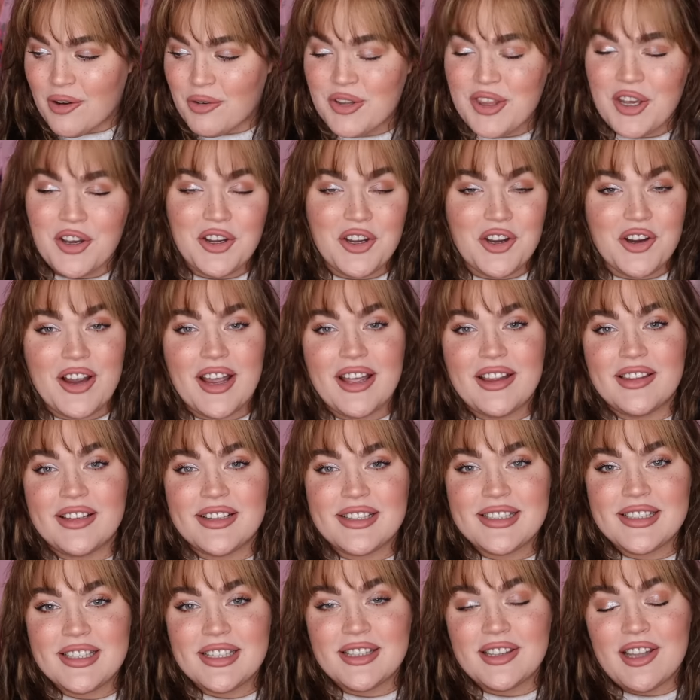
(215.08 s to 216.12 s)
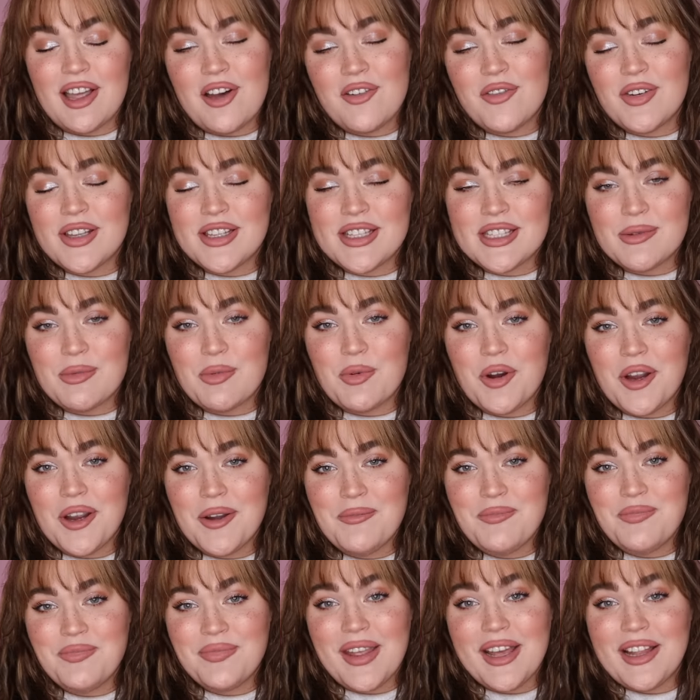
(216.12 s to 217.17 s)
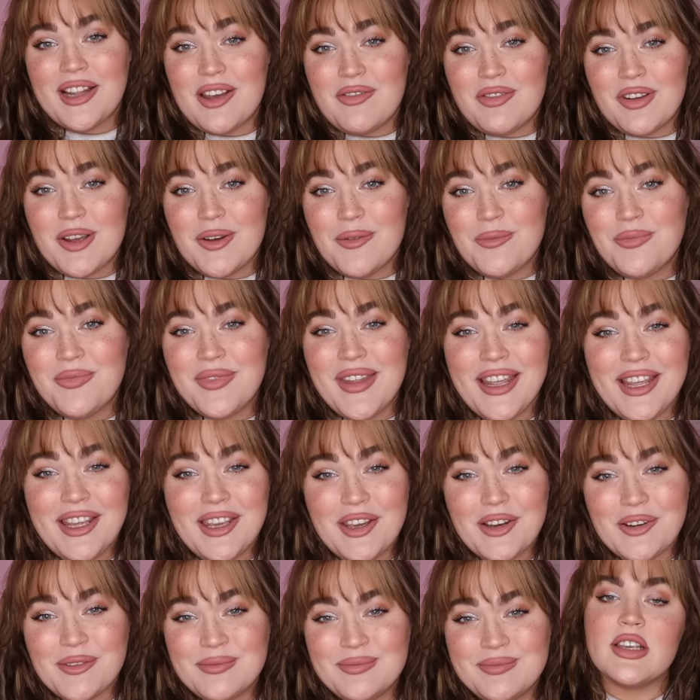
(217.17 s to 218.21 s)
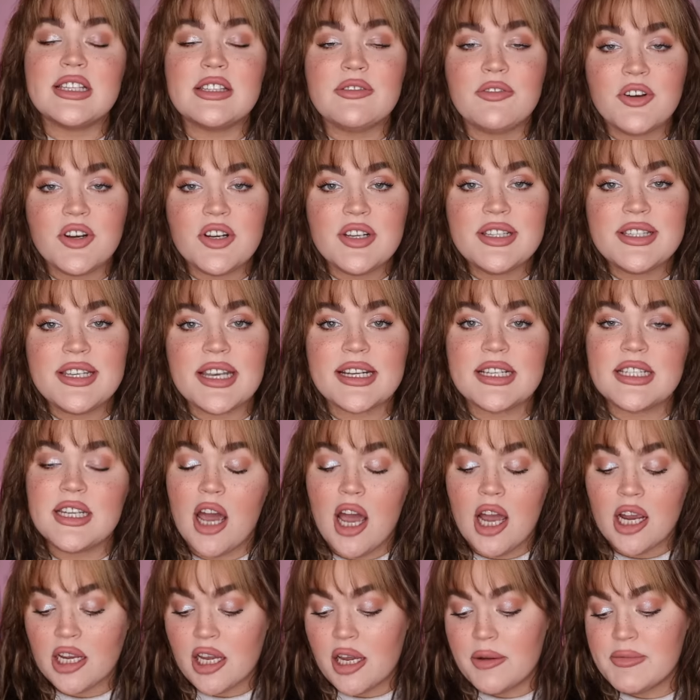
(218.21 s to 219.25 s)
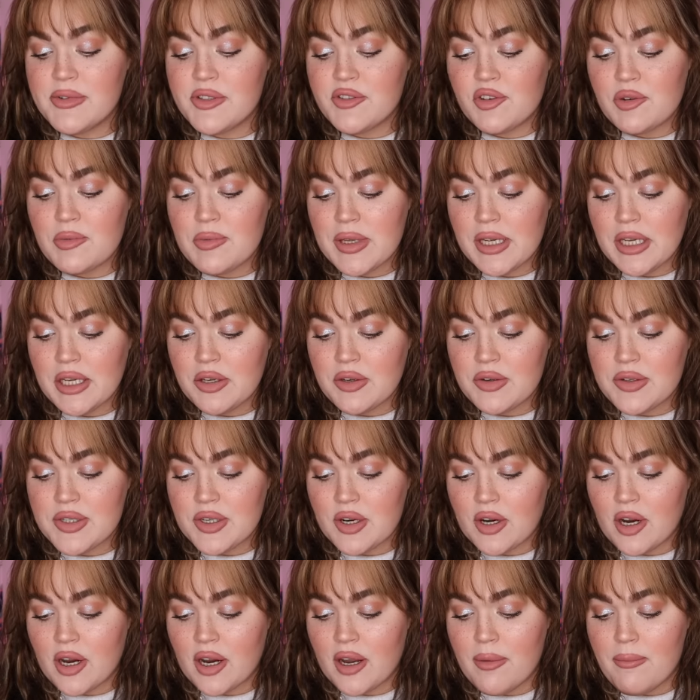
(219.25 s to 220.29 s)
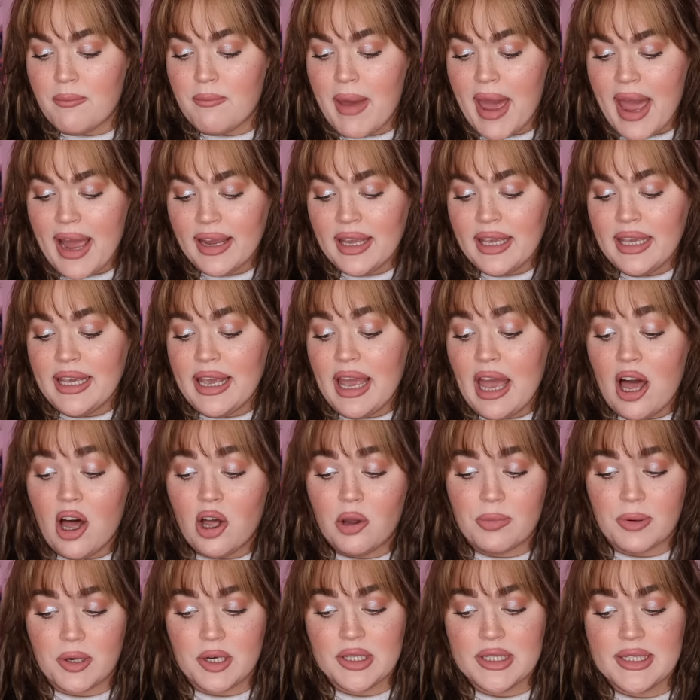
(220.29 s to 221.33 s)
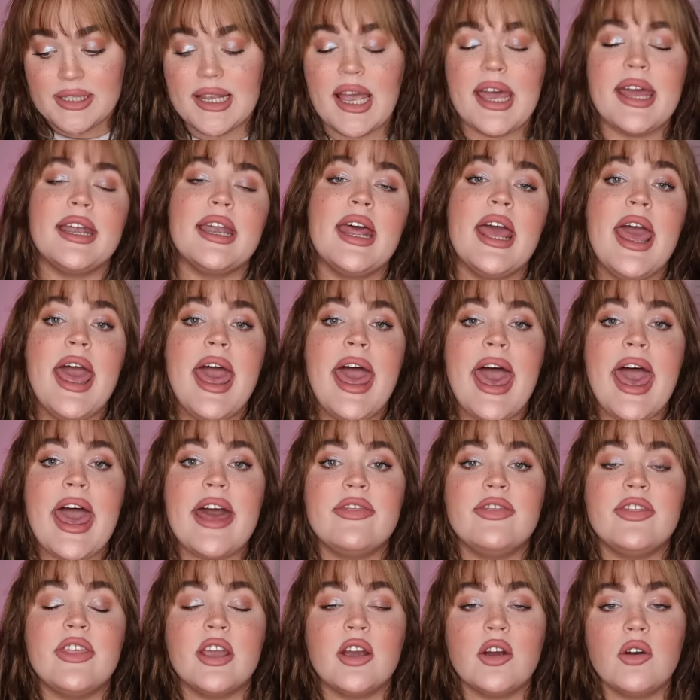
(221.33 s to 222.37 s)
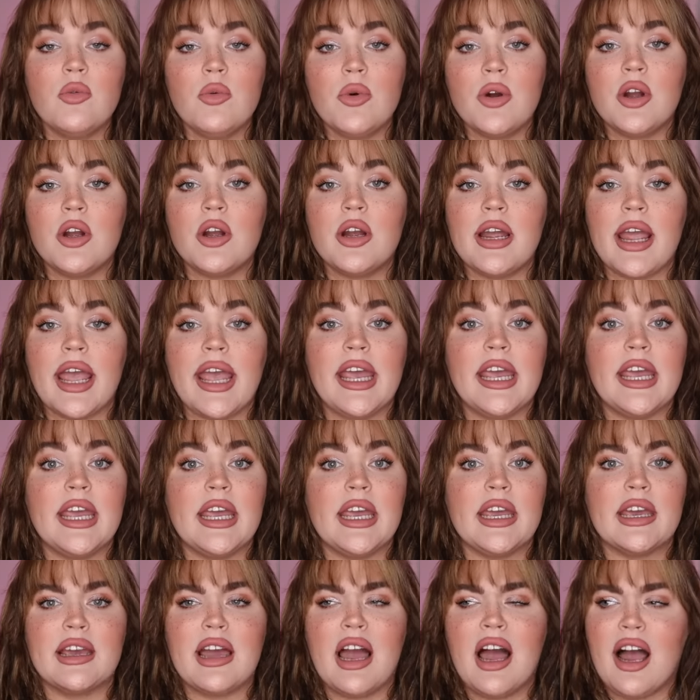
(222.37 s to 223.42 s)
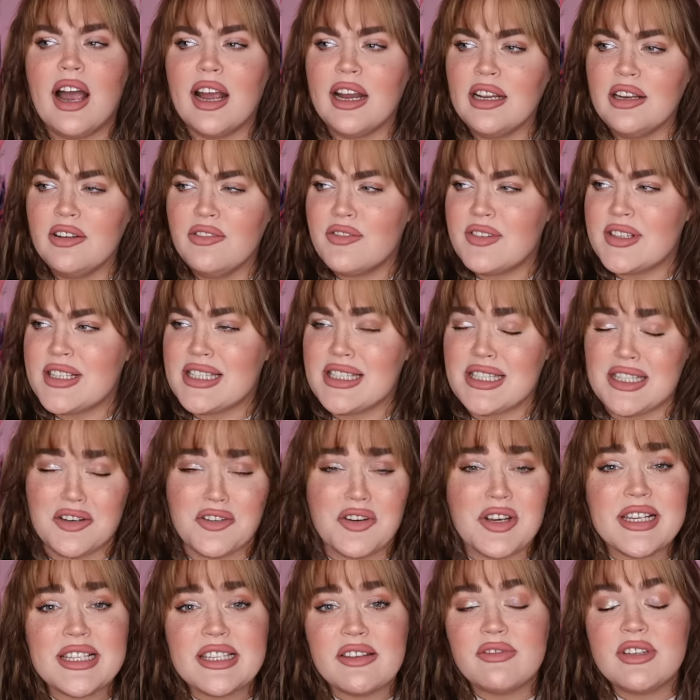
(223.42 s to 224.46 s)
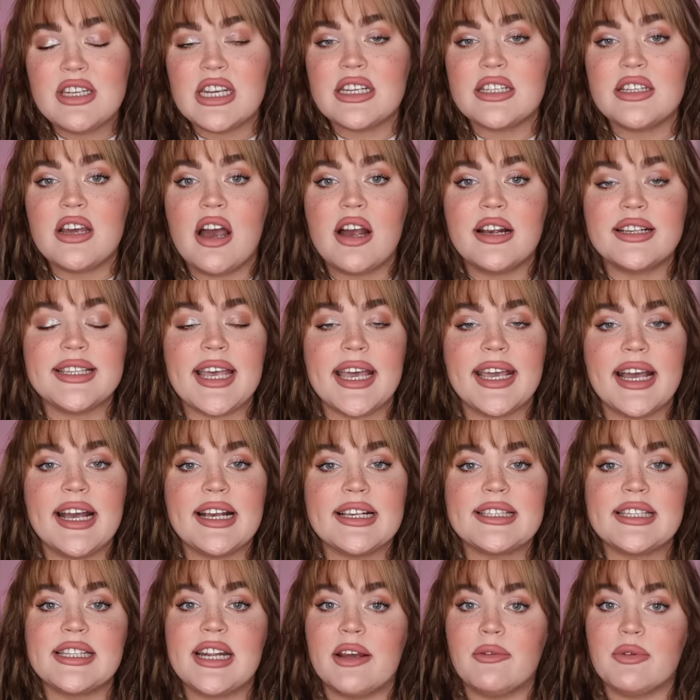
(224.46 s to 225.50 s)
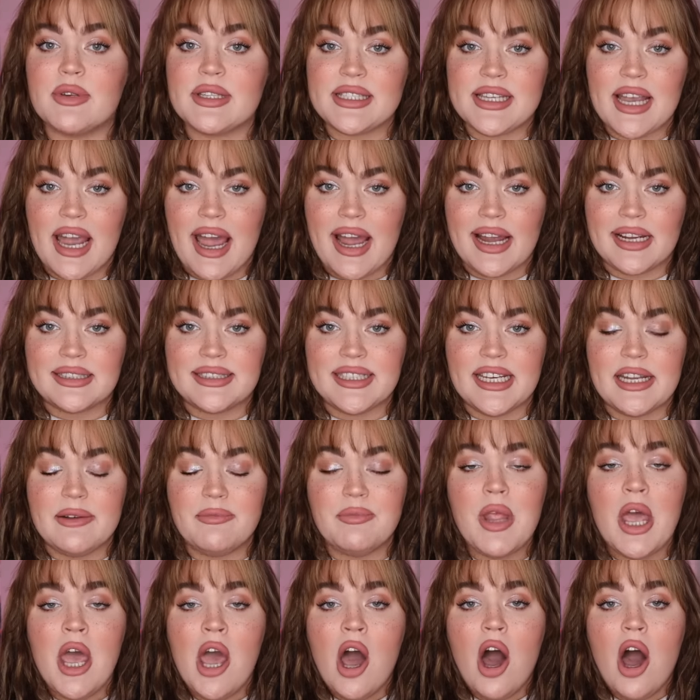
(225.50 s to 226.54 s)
without your endless love and support. I love you. Thank you. This first TikTok comes from the user Mackie Albertson, and there were a kind of series of TikToks, I guess, that I was tagged in,